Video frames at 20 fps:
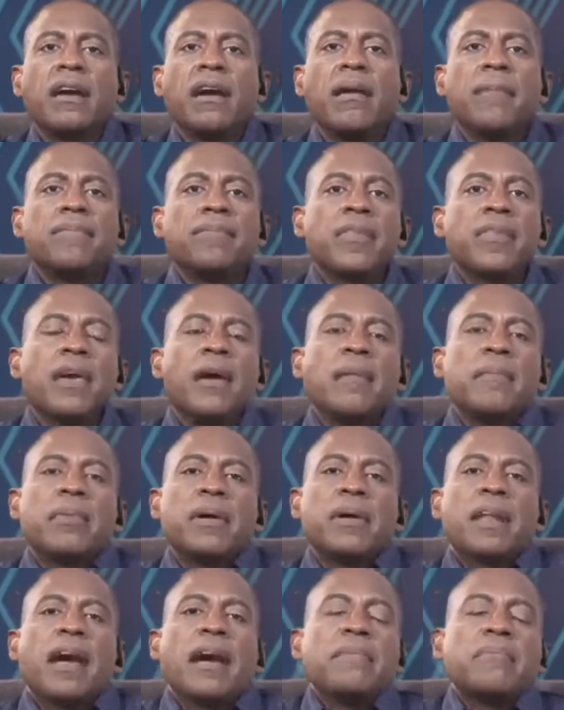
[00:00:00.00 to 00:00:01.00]
Um,
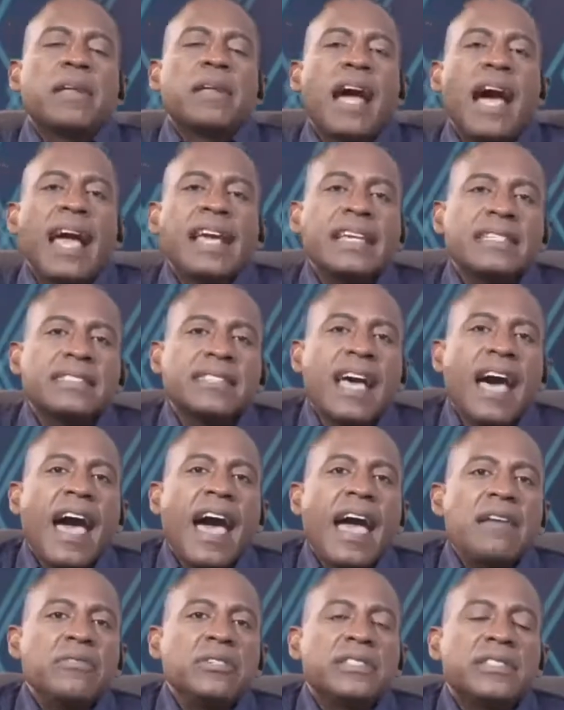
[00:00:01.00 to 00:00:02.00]
but but I guess
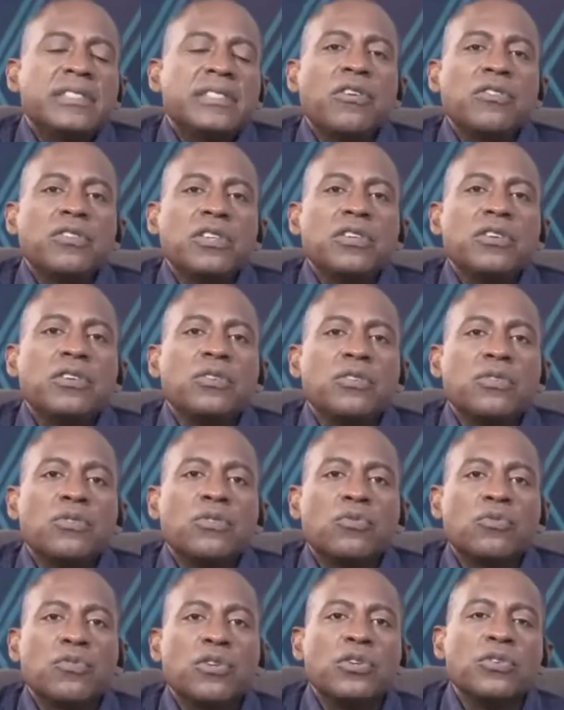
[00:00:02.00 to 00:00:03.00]
I would tell
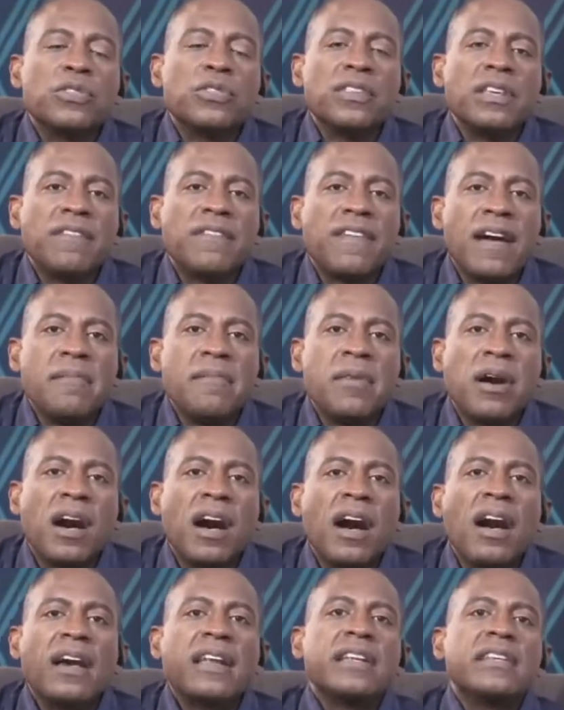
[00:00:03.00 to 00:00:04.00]
you, Ruth, if I'm
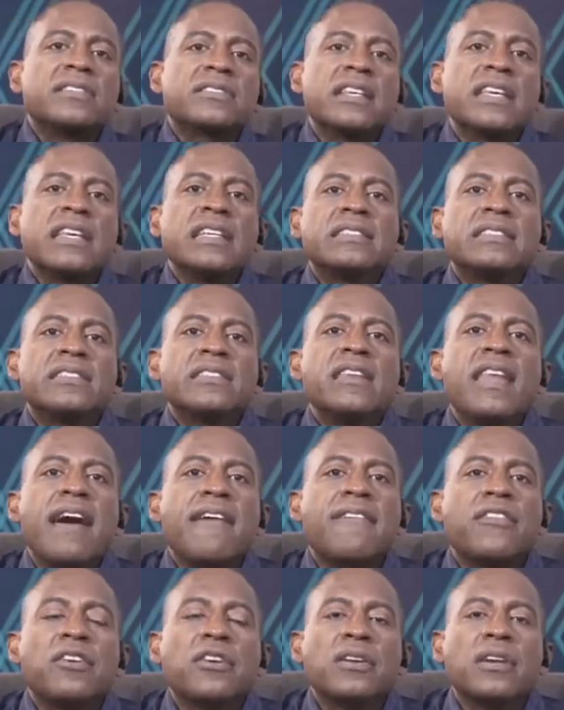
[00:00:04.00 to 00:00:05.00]
honest, it's
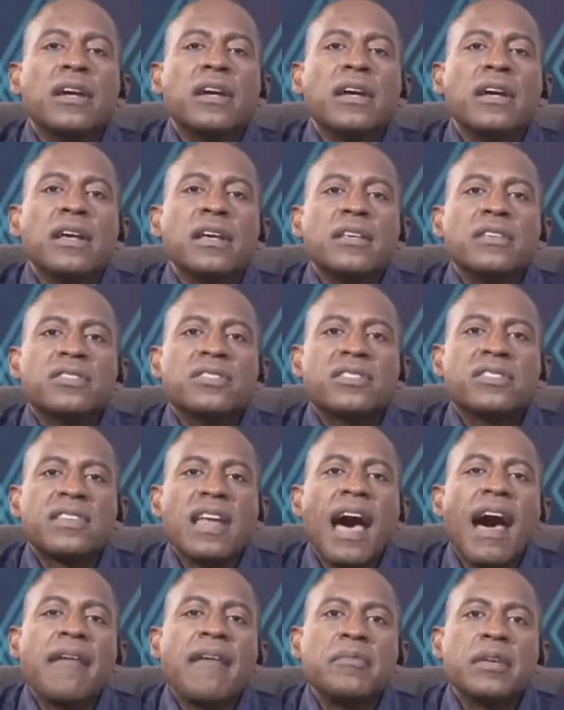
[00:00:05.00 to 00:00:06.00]
never
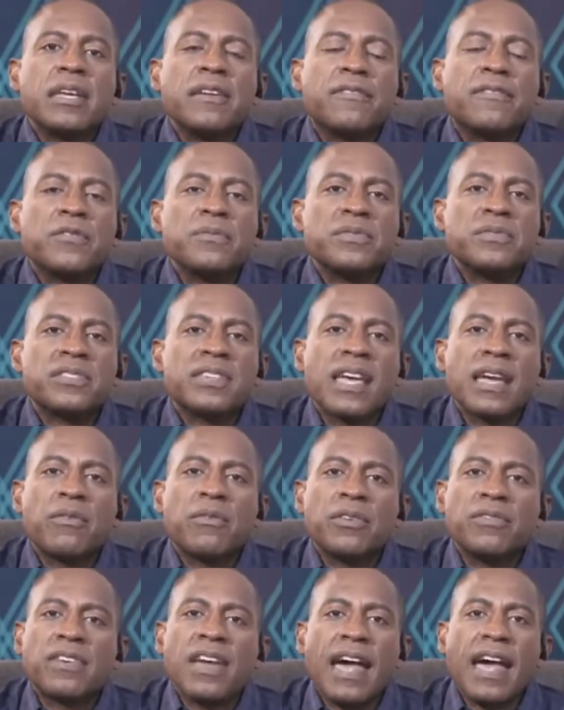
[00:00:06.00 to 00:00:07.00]
stopped me from
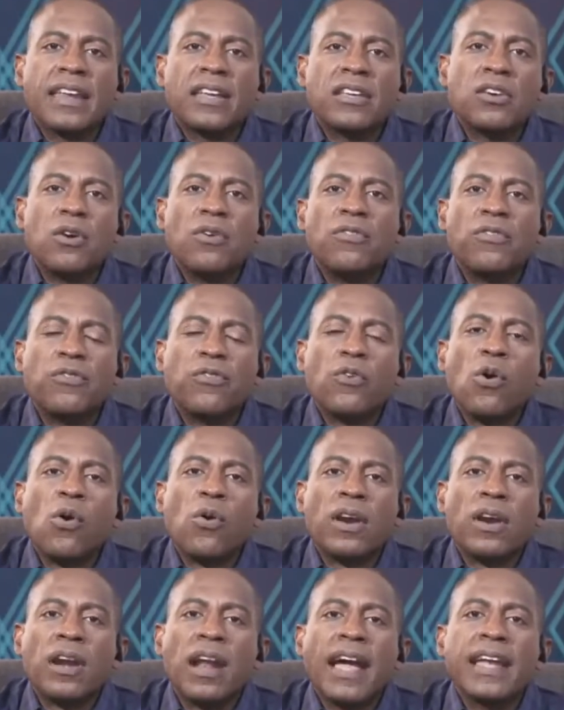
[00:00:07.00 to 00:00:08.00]
saying we've got to go forward.